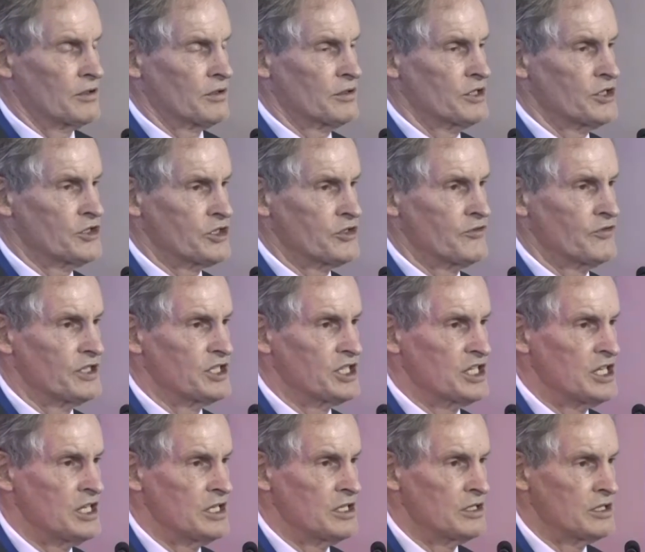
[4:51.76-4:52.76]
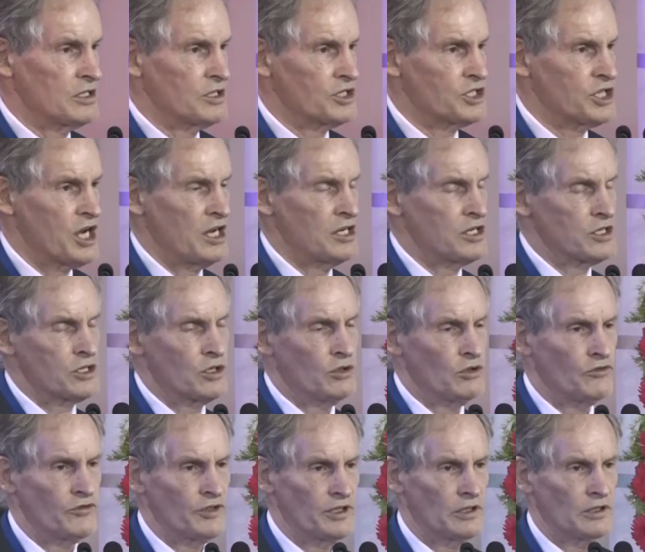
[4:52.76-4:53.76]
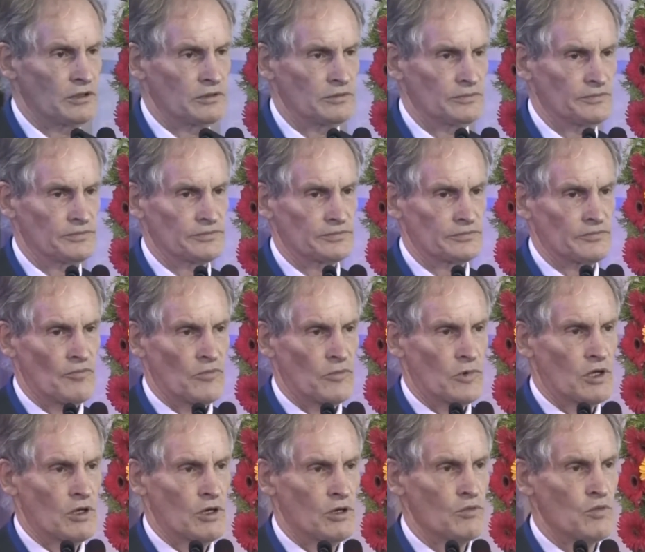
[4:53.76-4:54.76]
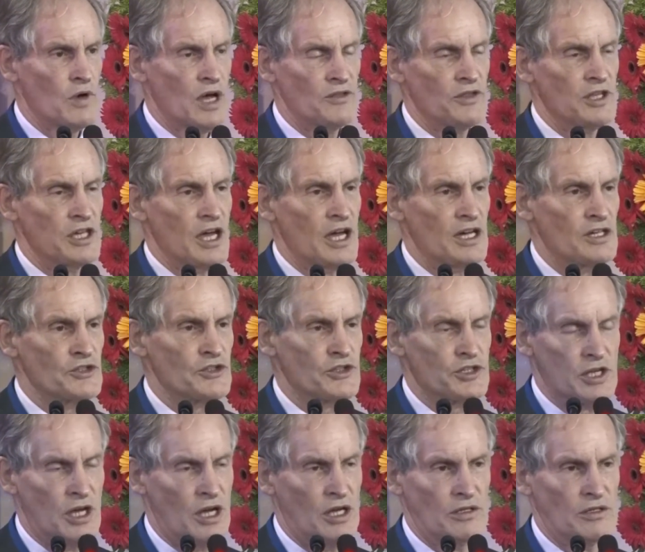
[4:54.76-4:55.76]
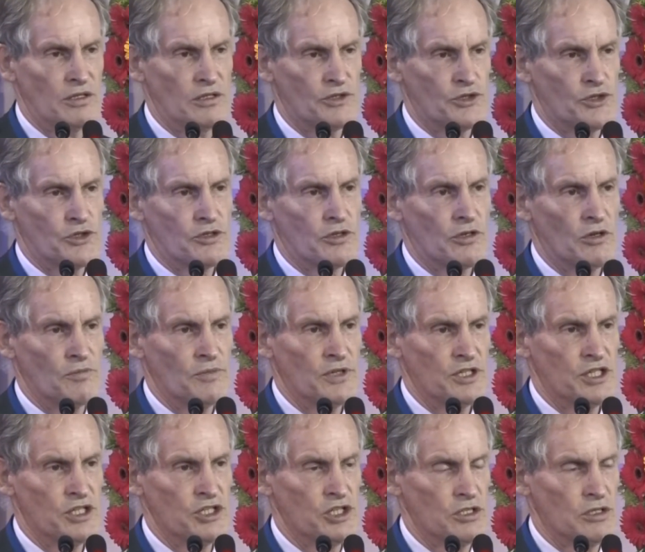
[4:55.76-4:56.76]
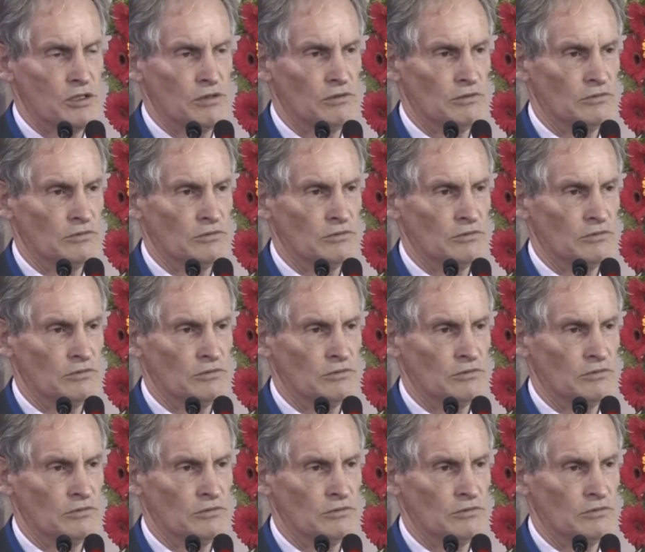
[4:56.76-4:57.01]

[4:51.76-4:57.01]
Christopher Dean and Jane Torvill, who won the ice dance competition